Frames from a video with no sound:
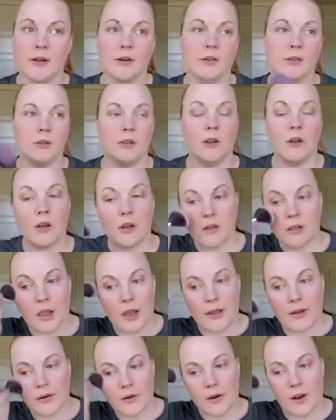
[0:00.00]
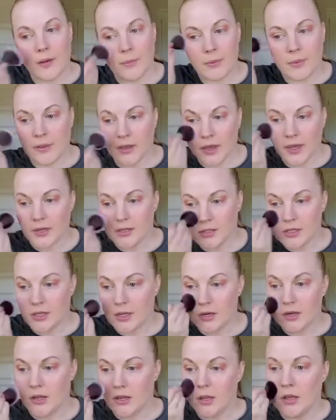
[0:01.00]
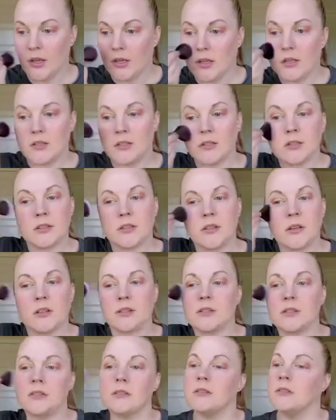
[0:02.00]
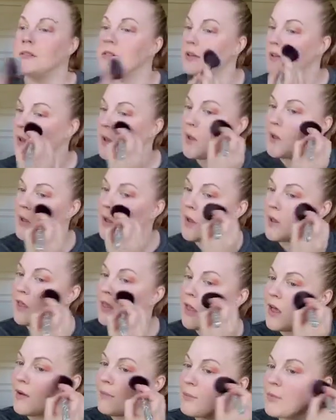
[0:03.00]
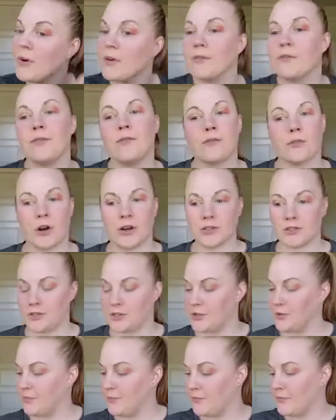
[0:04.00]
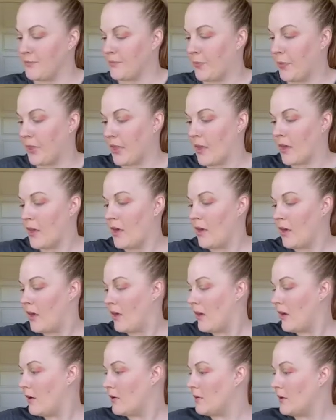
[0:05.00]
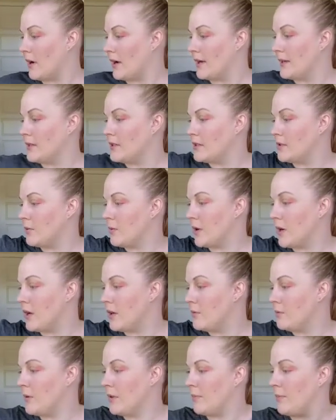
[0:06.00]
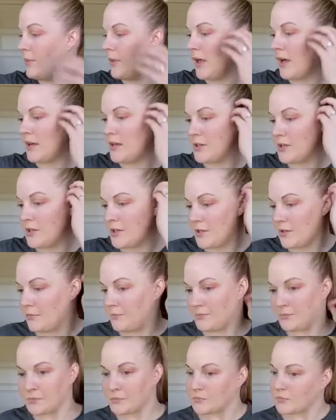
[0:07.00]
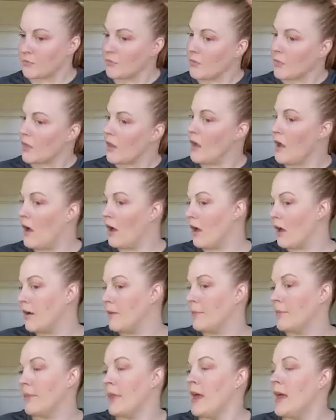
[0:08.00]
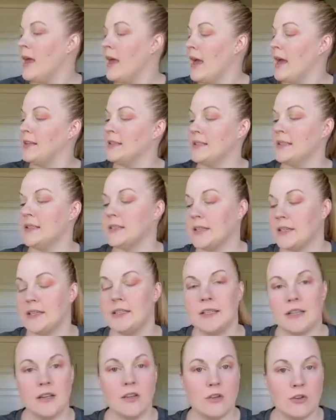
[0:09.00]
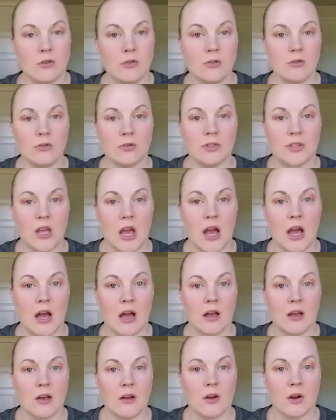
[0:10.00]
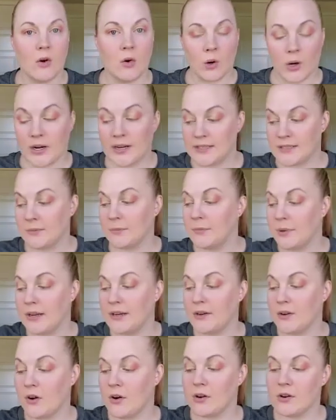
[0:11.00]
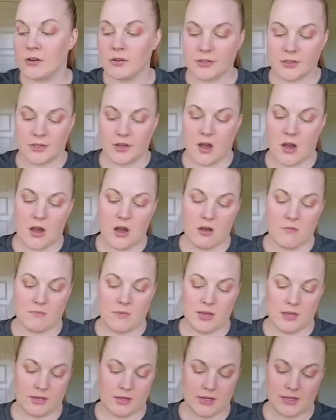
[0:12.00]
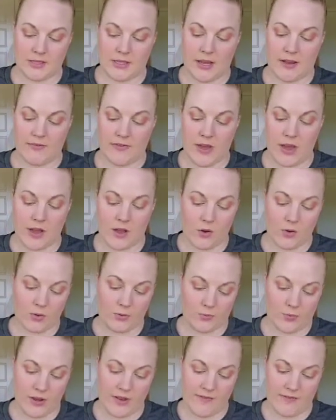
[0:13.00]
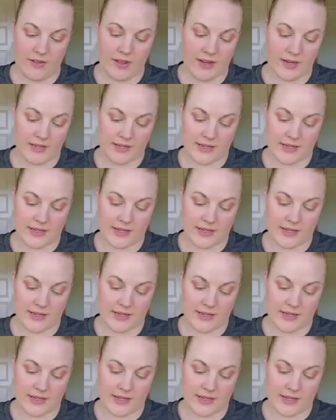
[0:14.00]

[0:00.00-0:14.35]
look, lighter application just looks a lot more fresh. All right, so we're good with blush, and since I did use Orgasm by NARS, it does have that gold reflect